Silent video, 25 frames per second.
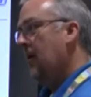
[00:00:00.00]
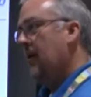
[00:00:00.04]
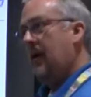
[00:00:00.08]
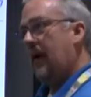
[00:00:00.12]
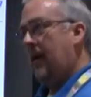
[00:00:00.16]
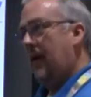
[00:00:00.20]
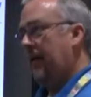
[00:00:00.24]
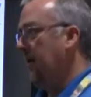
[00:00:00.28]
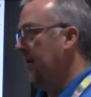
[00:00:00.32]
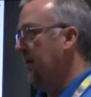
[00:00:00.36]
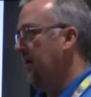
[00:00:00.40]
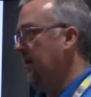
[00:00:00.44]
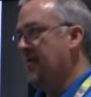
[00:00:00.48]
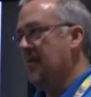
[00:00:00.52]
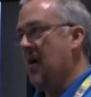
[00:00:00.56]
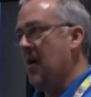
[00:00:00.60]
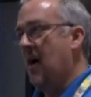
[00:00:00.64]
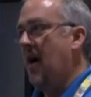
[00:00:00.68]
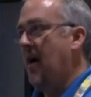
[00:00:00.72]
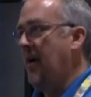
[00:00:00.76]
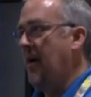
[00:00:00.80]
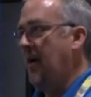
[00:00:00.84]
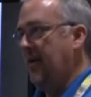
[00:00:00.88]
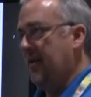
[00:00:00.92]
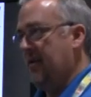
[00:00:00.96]
and the
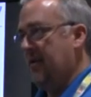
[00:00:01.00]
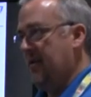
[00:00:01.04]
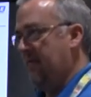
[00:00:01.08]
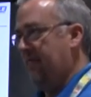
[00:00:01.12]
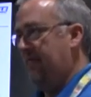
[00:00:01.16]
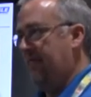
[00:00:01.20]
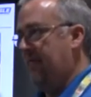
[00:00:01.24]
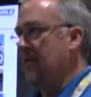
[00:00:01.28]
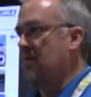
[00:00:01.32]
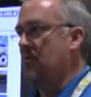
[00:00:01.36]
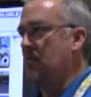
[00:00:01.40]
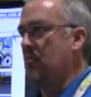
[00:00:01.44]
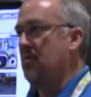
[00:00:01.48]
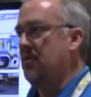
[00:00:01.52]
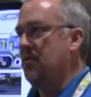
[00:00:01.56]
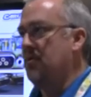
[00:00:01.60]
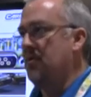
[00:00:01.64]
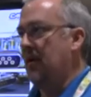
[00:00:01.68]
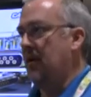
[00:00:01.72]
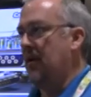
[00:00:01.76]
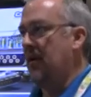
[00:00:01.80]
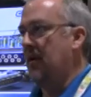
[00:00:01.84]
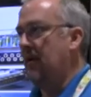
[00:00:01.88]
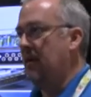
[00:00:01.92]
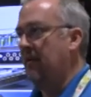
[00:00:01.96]
design is, if this was
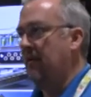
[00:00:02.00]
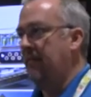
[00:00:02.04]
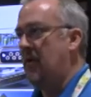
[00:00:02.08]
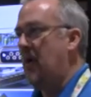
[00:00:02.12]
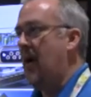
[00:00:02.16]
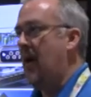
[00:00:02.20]
if